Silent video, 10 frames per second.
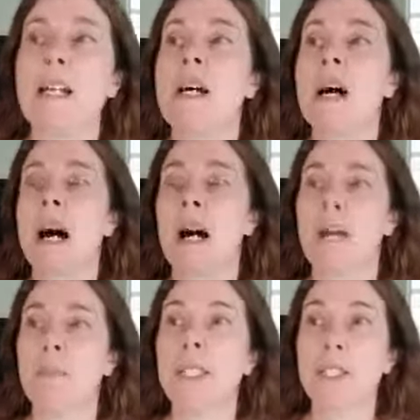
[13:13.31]

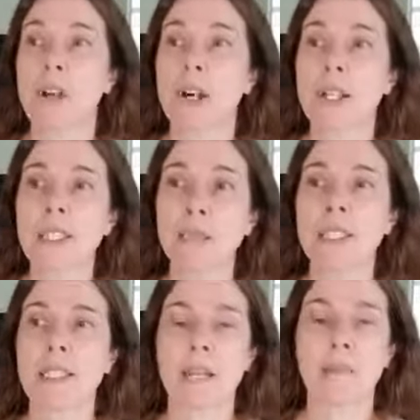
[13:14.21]
But there are some
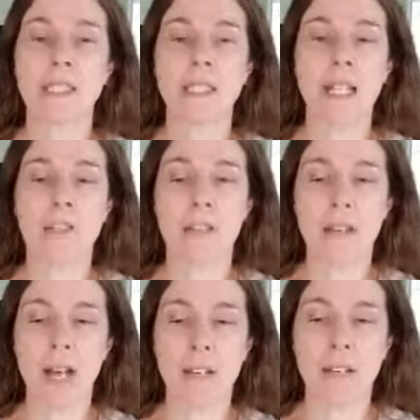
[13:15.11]
assignments that
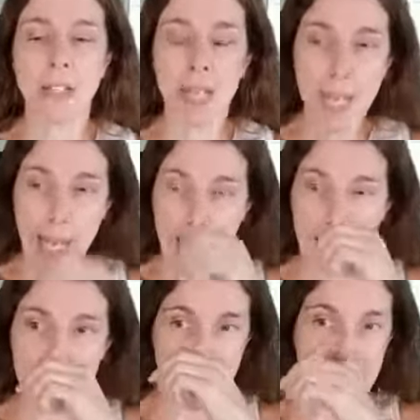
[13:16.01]
I've
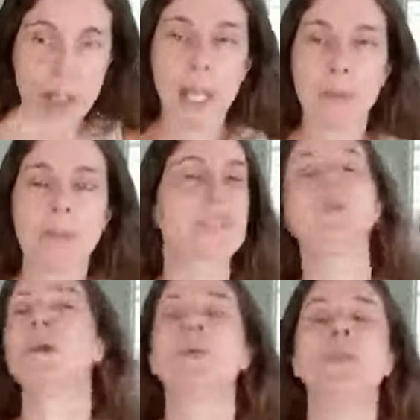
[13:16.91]
had where I was
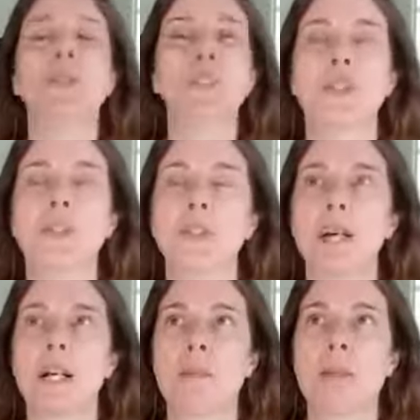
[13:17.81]
supposed to
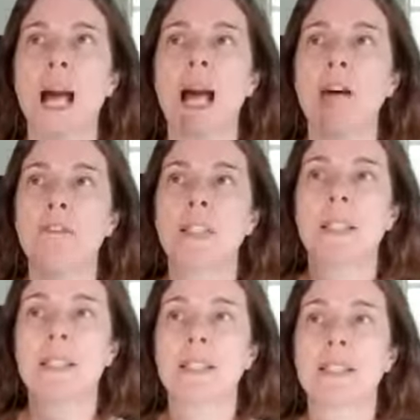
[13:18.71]
have
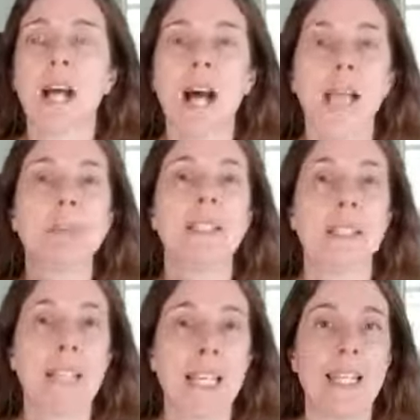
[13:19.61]
the time and
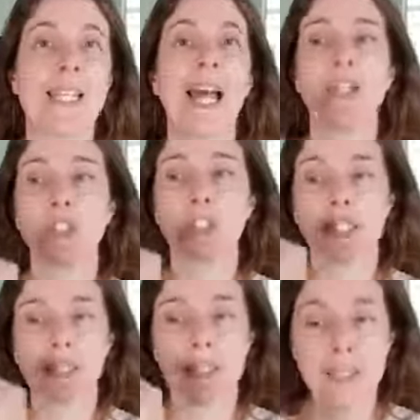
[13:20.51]
date
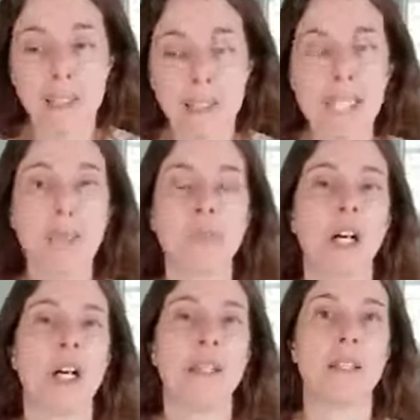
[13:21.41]
actually stamped
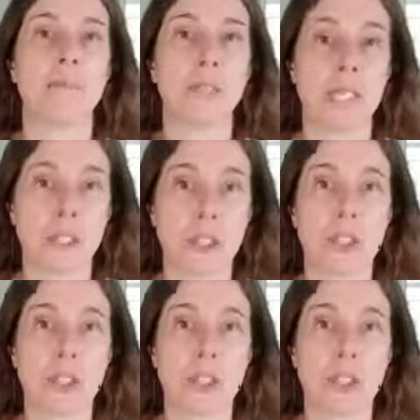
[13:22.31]
on the picture.